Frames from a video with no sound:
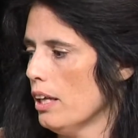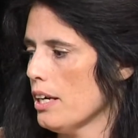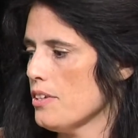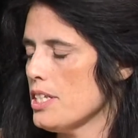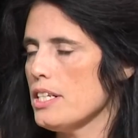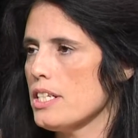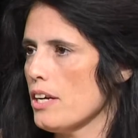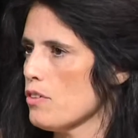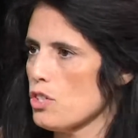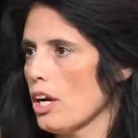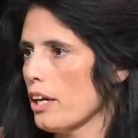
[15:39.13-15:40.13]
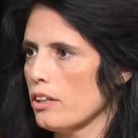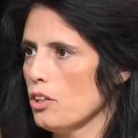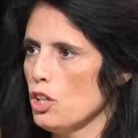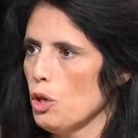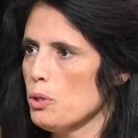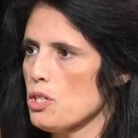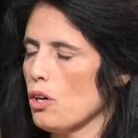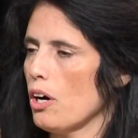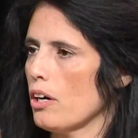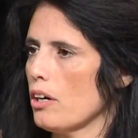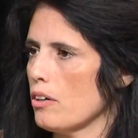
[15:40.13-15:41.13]
lot of seed savers like the Noah's
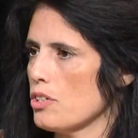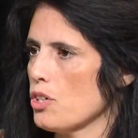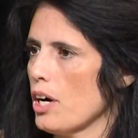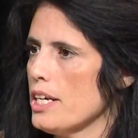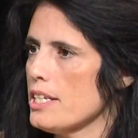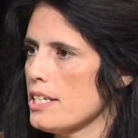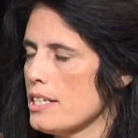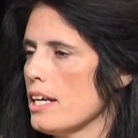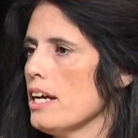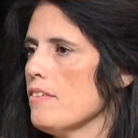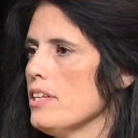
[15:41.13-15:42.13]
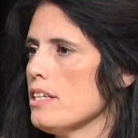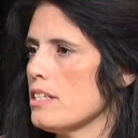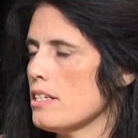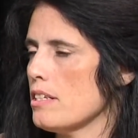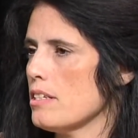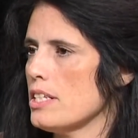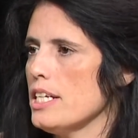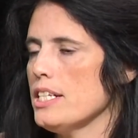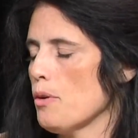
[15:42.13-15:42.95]
Ark are trying to save these seeds.